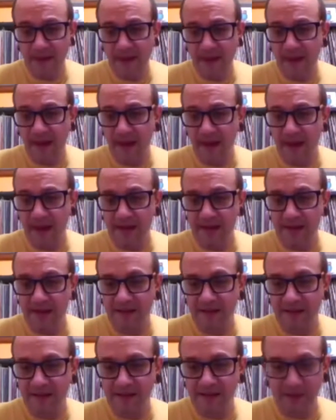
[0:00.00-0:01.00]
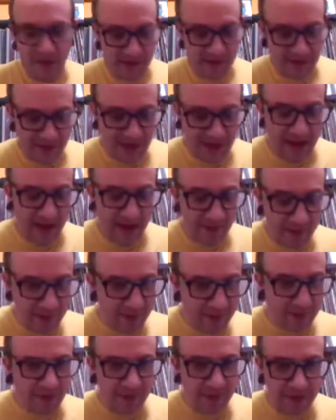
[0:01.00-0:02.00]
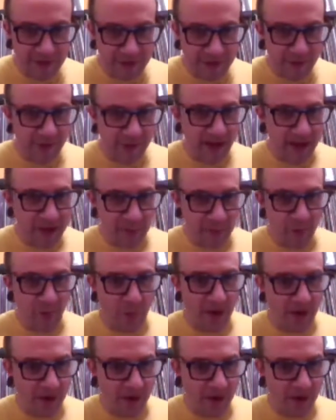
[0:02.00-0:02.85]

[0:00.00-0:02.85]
and like the calluses started to like wear